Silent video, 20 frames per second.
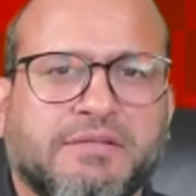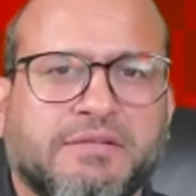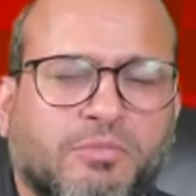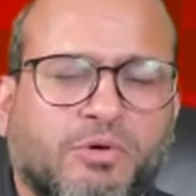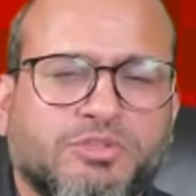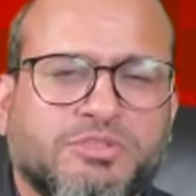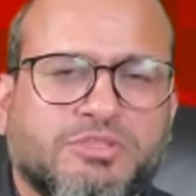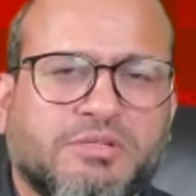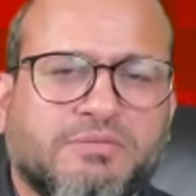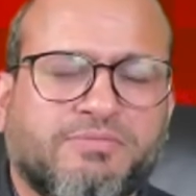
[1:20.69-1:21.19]

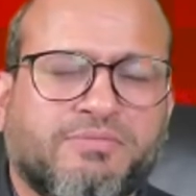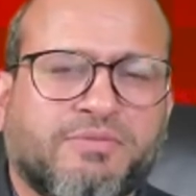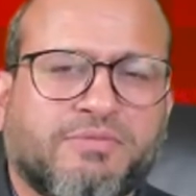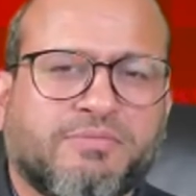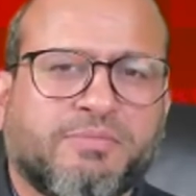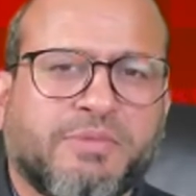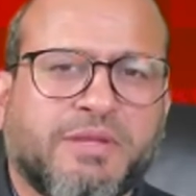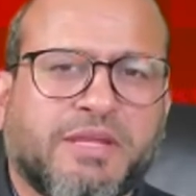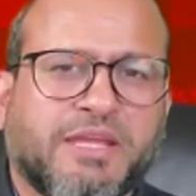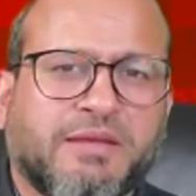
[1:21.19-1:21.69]
Most of
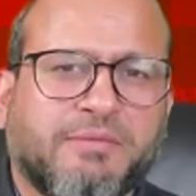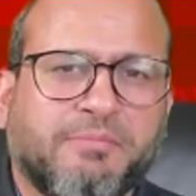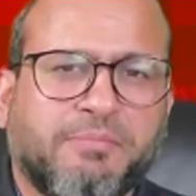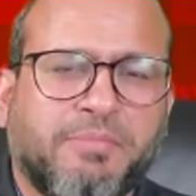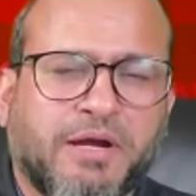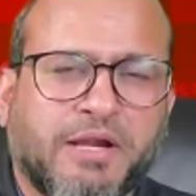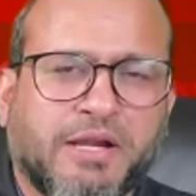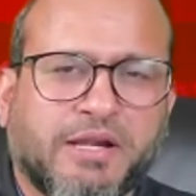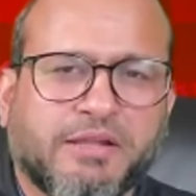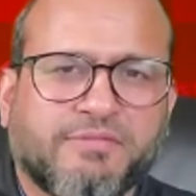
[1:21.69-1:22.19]
them became
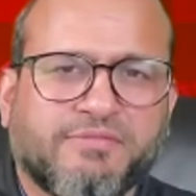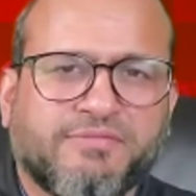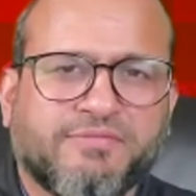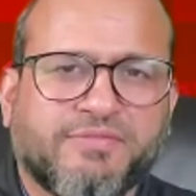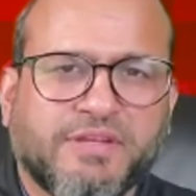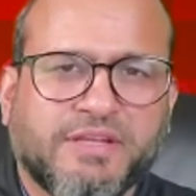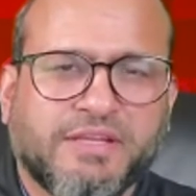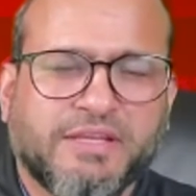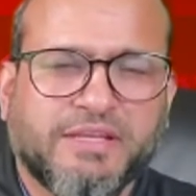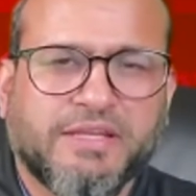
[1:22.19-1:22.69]
part of
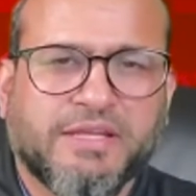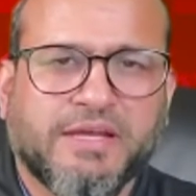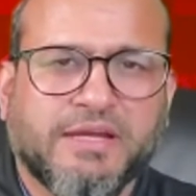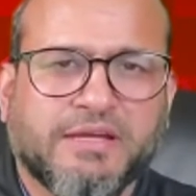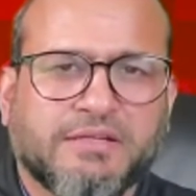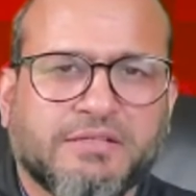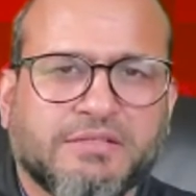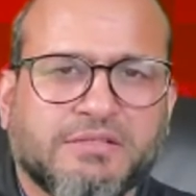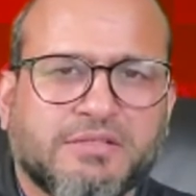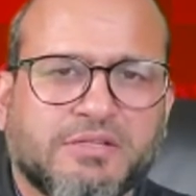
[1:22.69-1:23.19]

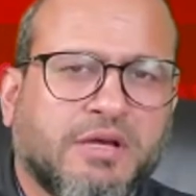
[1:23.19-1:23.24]
India.